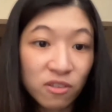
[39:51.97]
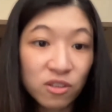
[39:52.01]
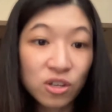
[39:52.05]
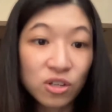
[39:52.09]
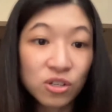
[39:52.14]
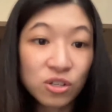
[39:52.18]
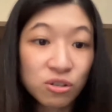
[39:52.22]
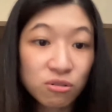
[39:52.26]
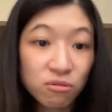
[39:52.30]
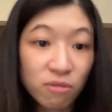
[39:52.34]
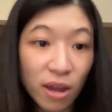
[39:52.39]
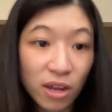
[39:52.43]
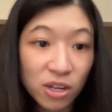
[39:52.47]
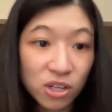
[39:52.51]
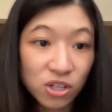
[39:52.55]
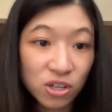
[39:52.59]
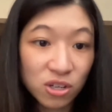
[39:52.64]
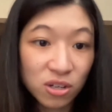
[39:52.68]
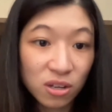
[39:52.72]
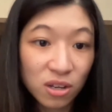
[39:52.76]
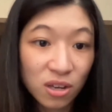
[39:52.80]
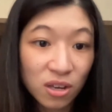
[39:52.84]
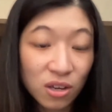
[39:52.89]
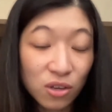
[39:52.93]
the
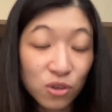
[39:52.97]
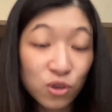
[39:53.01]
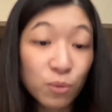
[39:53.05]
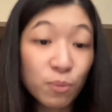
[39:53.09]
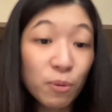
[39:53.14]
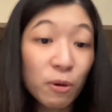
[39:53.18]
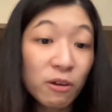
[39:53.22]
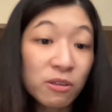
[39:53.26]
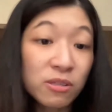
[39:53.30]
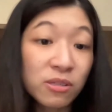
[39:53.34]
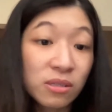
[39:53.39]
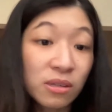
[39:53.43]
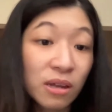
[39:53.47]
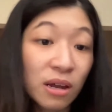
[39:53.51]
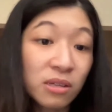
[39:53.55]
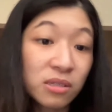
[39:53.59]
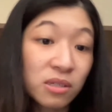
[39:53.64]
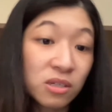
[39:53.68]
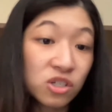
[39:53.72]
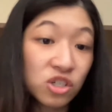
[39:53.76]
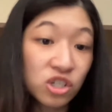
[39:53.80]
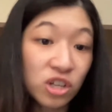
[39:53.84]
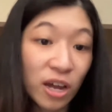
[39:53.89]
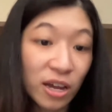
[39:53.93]
interaction, your
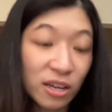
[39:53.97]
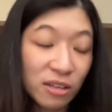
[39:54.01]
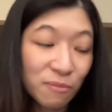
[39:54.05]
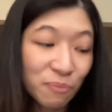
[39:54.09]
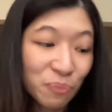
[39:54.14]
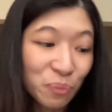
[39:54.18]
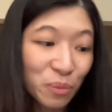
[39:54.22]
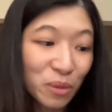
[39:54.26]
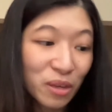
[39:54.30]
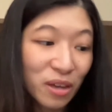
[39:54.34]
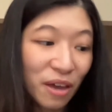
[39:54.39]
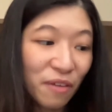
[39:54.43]
personality shine.